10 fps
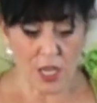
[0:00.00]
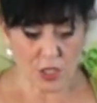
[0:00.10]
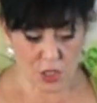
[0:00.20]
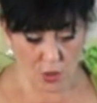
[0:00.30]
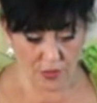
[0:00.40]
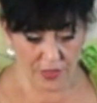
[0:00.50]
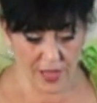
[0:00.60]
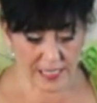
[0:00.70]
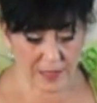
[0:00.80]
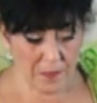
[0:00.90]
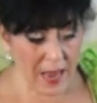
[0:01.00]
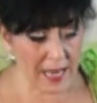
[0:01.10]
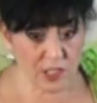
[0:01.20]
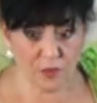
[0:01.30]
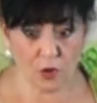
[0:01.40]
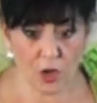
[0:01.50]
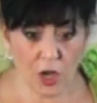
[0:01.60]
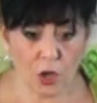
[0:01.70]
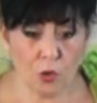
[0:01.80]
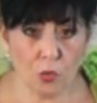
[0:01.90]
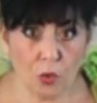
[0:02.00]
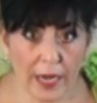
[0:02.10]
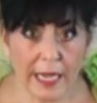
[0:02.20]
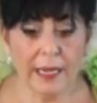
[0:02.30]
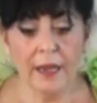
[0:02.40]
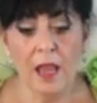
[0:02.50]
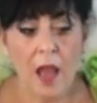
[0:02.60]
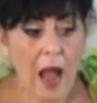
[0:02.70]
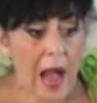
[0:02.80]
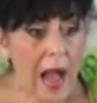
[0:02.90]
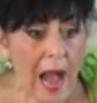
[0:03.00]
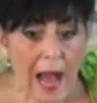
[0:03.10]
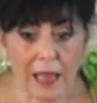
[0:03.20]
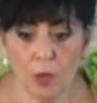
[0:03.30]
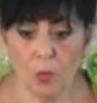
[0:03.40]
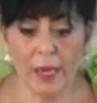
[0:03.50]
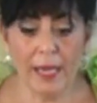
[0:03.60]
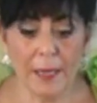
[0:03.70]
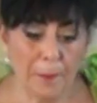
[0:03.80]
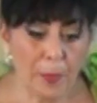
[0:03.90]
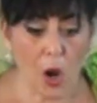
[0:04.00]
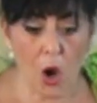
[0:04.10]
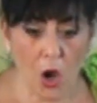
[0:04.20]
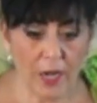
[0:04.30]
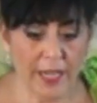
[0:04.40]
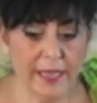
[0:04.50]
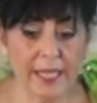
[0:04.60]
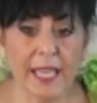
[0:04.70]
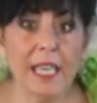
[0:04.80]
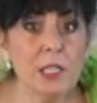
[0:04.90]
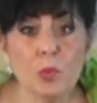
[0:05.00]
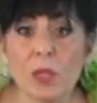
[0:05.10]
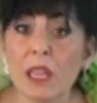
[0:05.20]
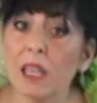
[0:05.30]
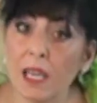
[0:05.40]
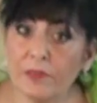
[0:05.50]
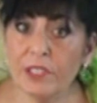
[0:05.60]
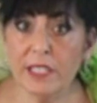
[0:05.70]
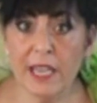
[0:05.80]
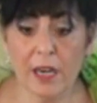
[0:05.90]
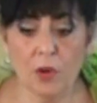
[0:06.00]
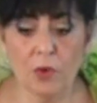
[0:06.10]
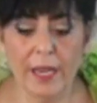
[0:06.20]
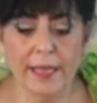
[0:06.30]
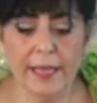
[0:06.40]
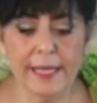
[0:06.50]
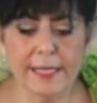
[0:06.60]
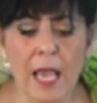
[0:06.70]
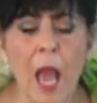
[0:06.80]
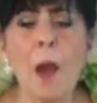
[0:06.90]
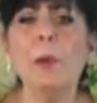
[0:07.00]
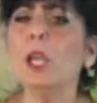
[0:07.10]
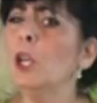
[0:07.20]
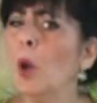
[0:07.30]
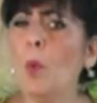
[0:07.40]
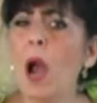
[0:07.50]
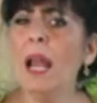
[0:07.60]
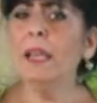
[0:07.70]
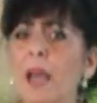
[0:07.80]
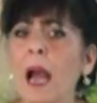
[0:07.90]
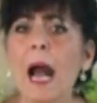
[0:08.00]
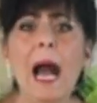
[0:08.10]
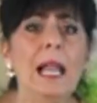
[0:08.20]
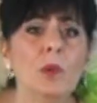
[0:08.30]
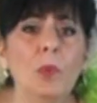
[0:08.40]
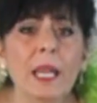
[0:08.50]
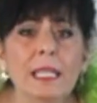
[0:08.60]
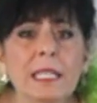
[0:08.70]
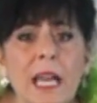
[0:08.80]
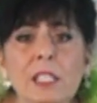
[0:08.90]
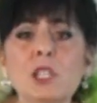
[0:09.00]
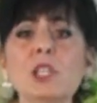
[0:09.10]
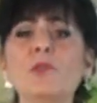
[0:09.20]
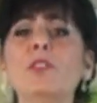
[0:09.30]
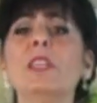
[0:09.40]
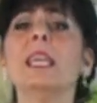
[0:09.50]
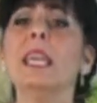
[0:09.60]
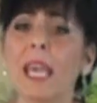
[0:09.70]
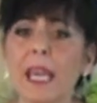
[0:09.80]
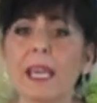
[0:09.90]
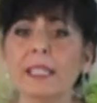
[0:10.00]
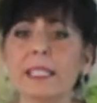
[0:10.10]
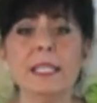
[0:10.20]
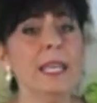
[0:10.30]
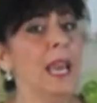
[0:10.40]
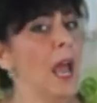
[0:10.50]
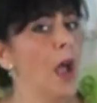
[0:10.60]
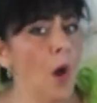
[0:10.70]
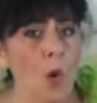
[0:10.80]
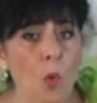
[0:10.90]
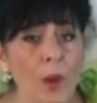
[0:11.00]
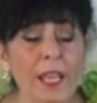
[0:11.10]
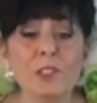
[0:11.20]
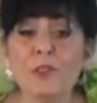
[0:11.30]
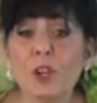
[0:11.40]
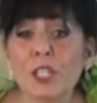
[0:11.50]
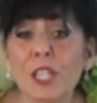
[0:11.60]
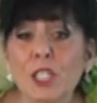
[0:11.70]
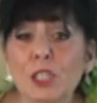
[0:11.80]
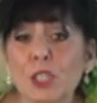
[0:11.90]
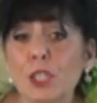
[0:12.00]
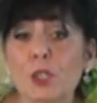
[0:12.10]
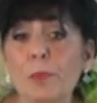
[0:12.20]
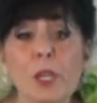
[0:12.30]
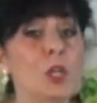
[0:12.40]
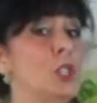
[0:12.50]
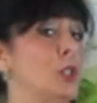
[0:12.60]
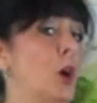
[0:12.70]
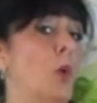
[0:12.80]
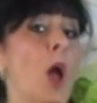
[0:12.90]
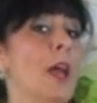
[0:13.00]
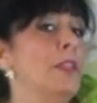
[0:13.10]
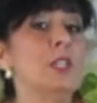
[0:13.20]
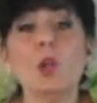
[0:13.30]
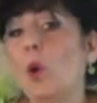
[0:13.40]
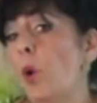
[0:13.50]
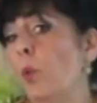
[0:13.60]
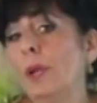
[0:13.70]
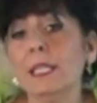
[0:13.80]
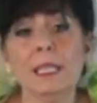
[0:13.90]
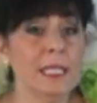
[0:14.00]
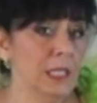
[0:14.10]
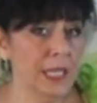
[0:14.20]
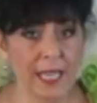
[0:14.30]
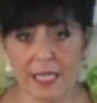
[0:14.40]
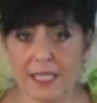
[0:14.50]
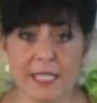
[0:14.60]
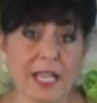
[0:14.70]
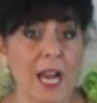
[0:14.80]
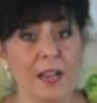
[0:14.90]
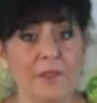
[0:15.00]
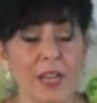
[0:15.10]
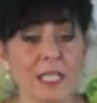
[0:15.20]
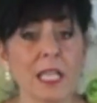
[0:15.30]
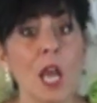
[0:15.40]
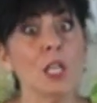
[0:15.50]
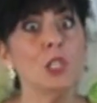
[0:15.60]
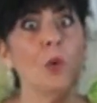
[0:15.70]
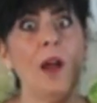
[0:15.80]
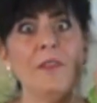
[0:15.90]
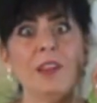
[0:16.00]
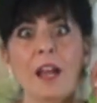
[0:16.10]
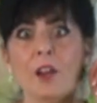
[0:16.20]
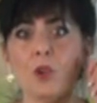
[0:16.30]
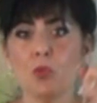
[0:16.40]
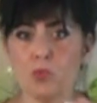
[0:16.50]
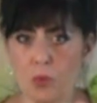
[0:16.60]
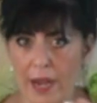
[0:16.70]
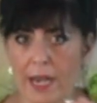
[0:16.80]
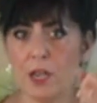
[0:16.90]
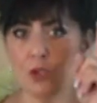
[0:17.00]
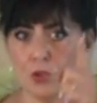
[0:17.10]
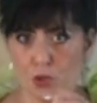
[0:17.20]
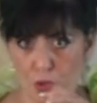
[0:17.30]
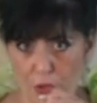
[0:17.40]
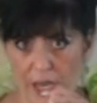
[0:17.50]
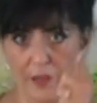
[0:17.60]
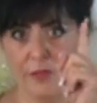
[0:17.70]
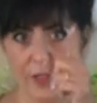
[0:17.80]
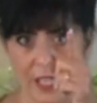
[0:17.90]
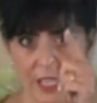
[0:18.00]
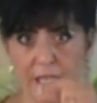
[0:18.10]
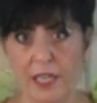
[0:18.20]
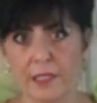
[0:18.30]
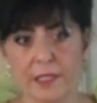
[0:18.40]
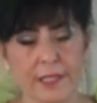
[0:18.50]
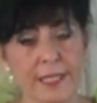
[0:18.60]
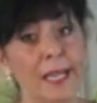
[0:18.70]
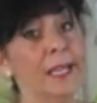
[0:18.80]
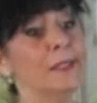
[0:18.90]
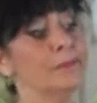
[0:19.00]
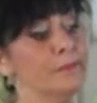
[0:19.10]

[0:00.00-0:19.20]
So this makes for a great Halloween party. The kids would love to decorate this. But you know what? Halloween is not just for the kids. No, it's for adults too because you know there's always a little kid inside of us. So I've got a great treat for the adults.